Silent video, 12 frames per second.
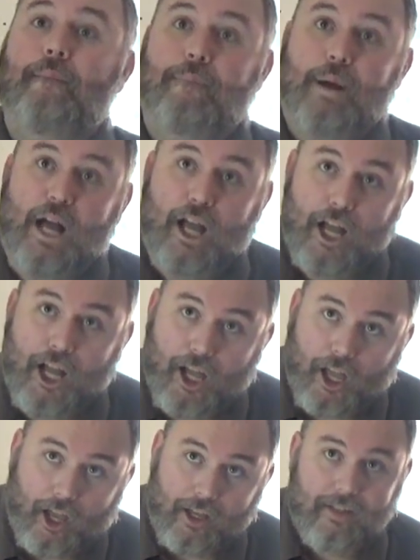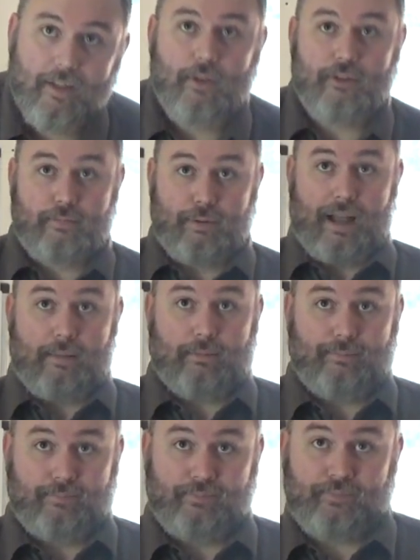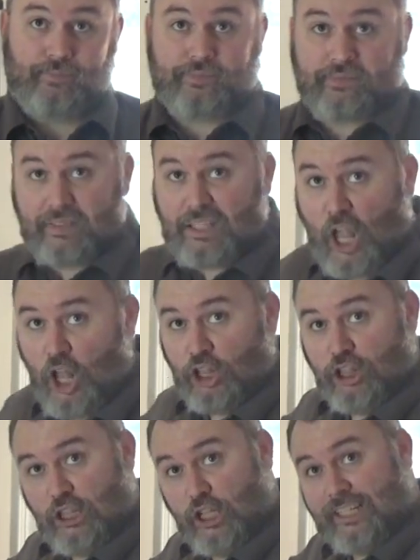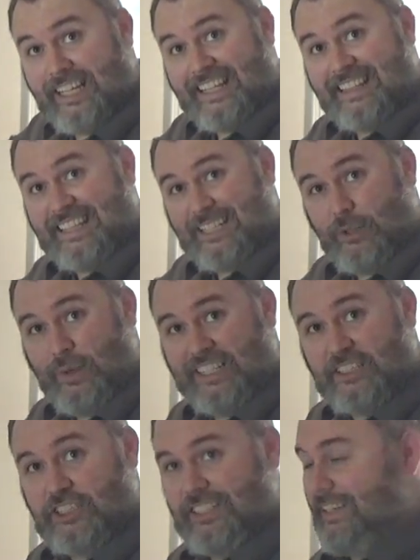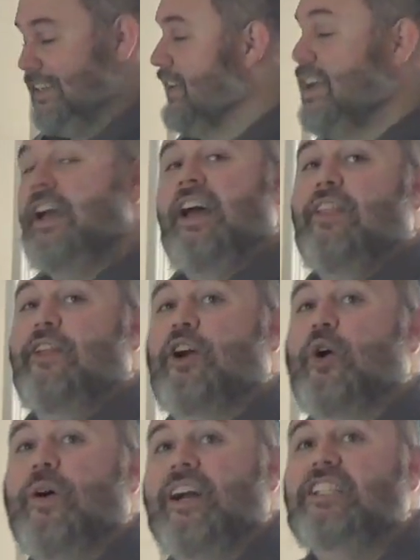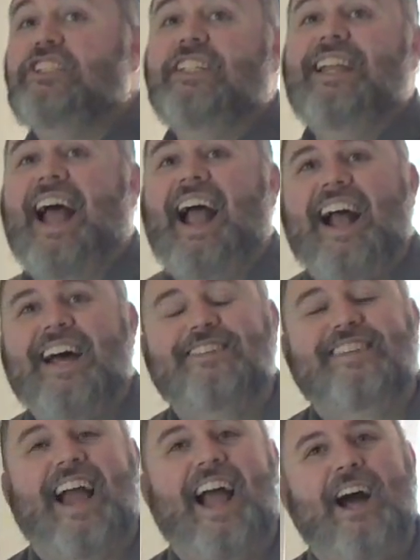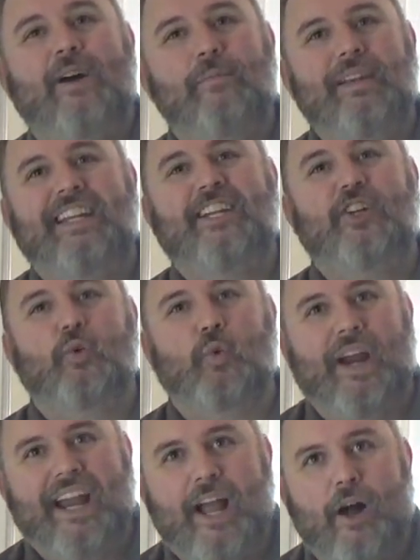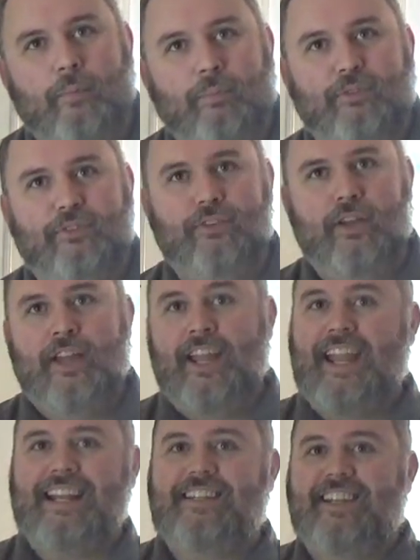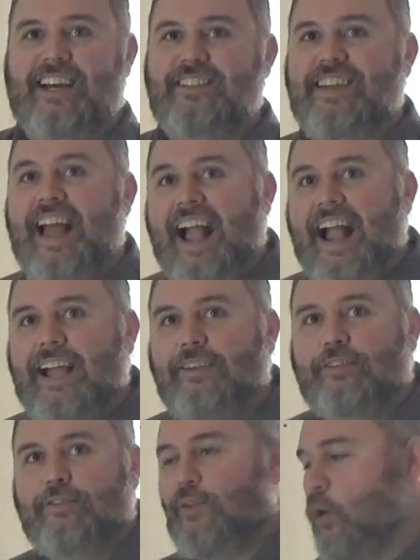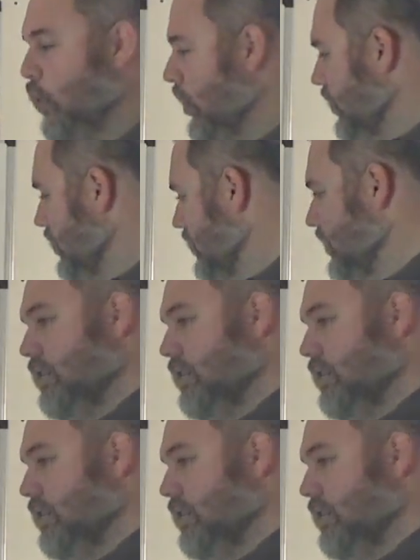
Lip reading: But there's a problem. Look at the question. The question asks how many grams. It doesn't ask for